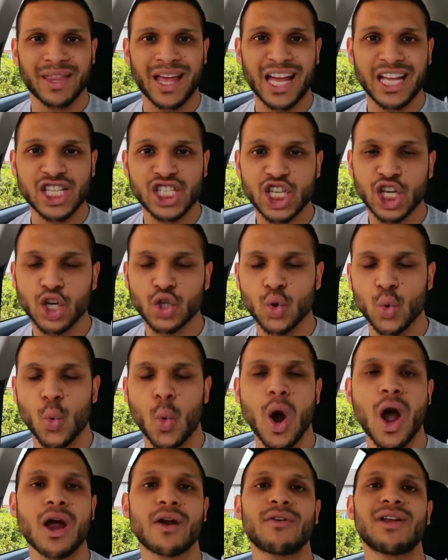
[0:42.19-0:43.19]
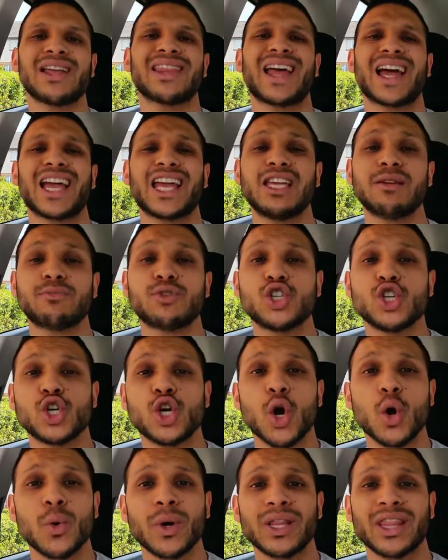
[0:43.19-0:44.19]
that internal wiring that keeps you
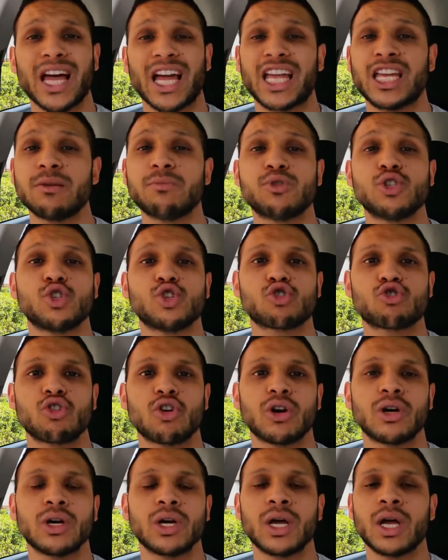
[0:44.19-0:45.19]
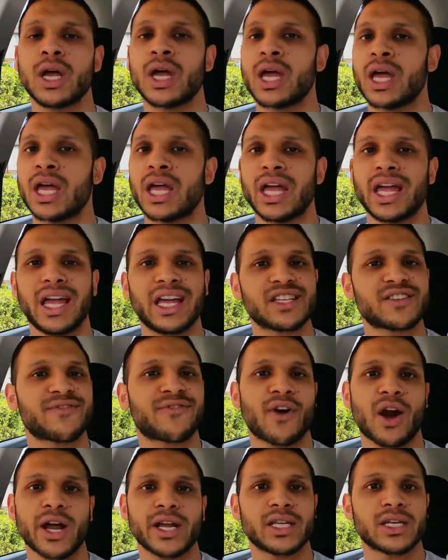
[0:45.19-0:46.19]
going, that keeps you strong, it's
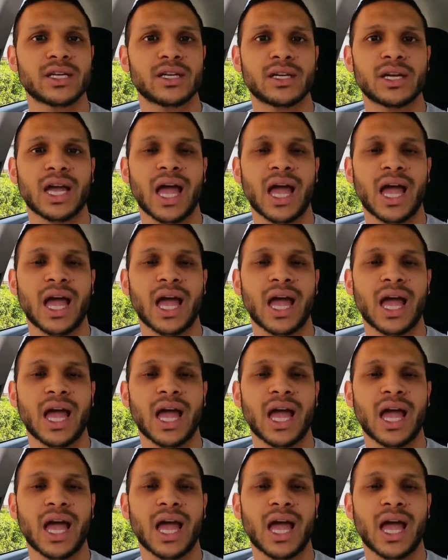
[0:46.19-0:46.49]
fried.